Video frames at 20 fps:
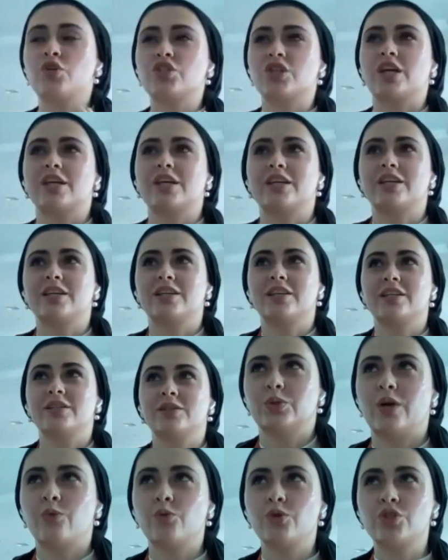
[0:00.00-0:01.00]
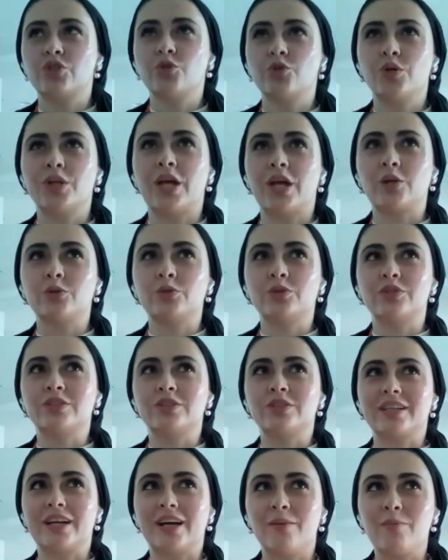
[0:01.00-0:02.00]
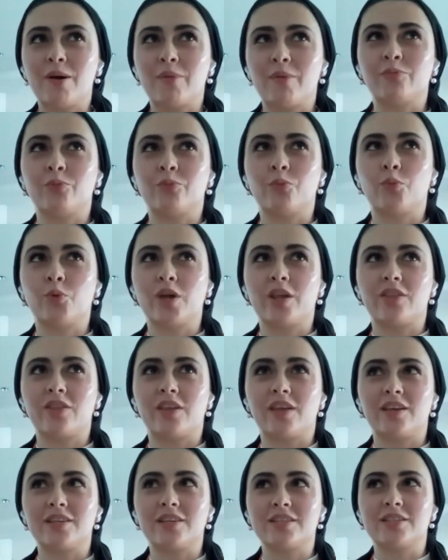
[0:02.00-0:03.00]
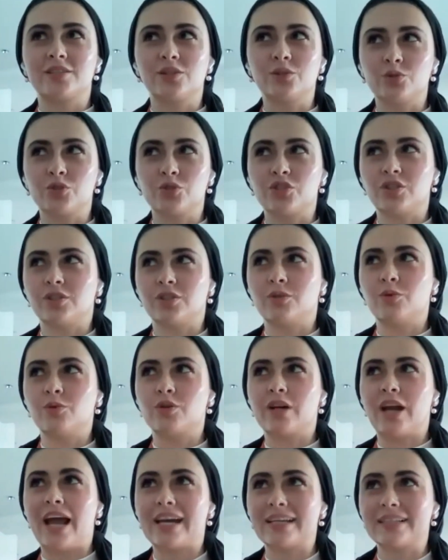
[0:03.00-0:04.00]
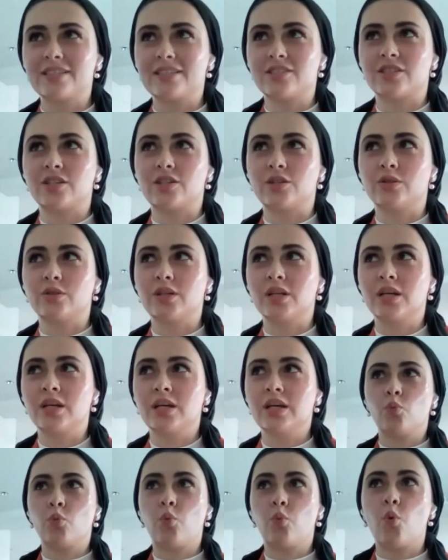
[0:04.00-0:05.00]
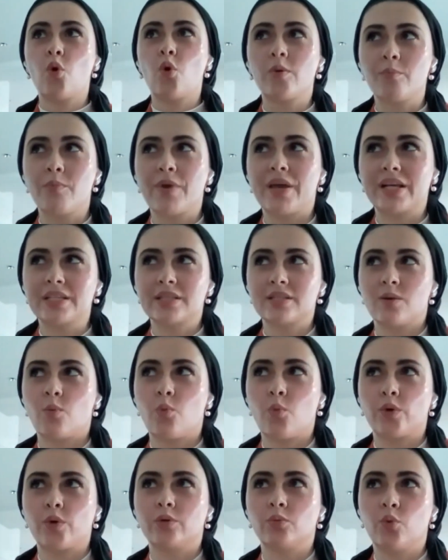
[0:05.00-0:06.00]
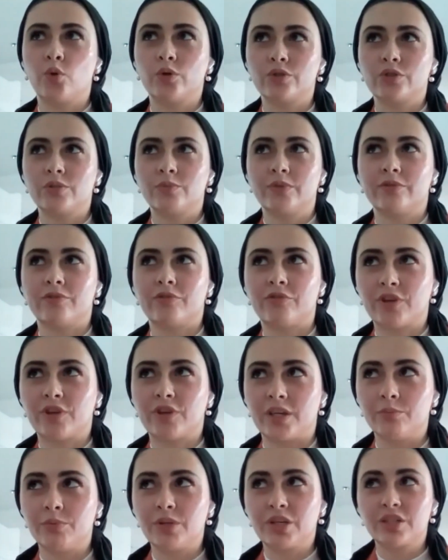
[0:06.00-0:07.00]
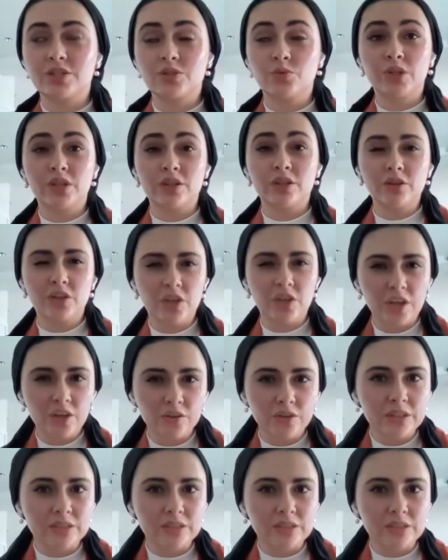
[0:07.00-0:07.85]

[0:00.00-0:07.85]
wish I wish you and I could come up with a solution or answer on what makes someone want to be free. Because when you hear